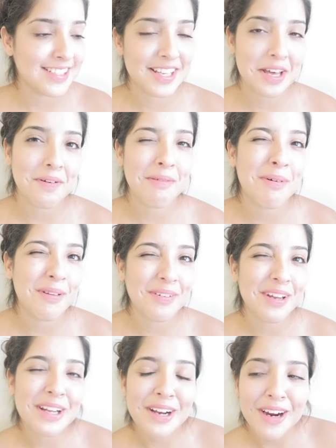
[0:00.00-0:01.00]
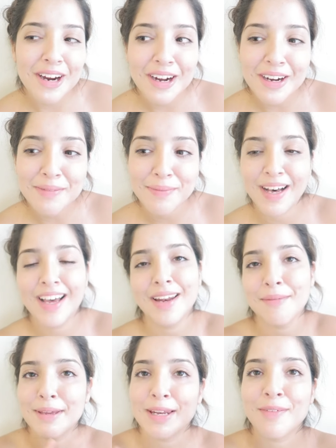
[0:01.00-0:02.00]
So yeah, we both want a girl,
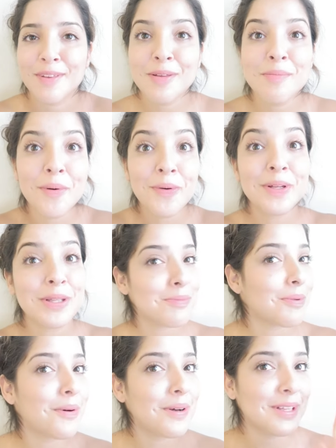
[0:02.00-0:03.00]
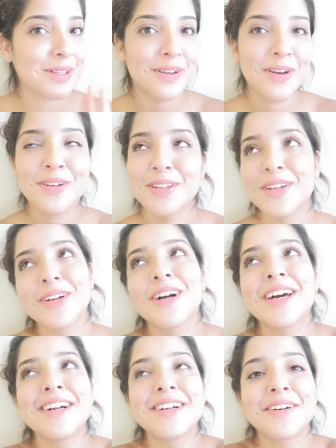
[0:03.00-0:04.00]
but I mean, if it's a boy, it's a boy, it's a girl, it's a
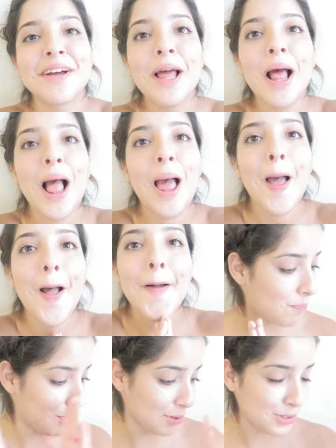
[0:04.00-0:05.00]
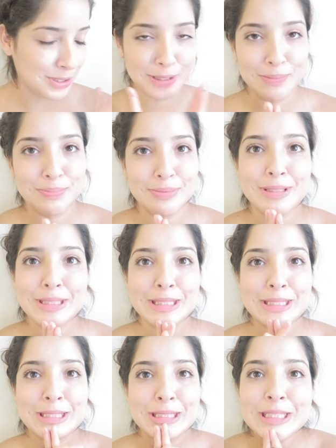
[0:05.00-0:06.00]
girl, I don't know. Super duper
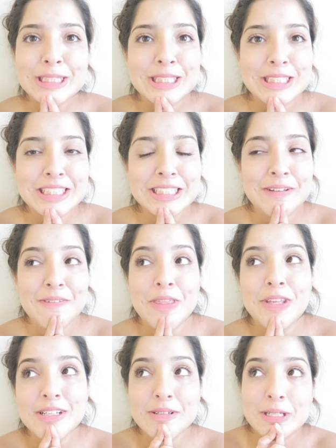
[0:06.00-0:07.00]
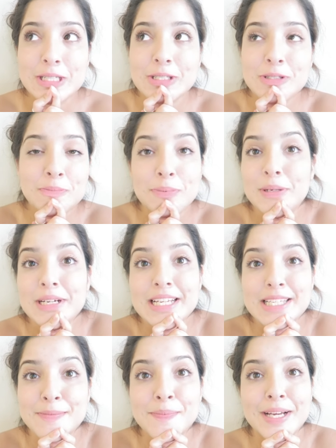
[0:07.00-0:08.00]
excited, even though it was super
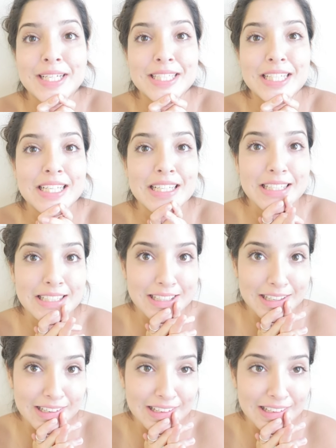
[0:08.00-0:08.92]
unexpected,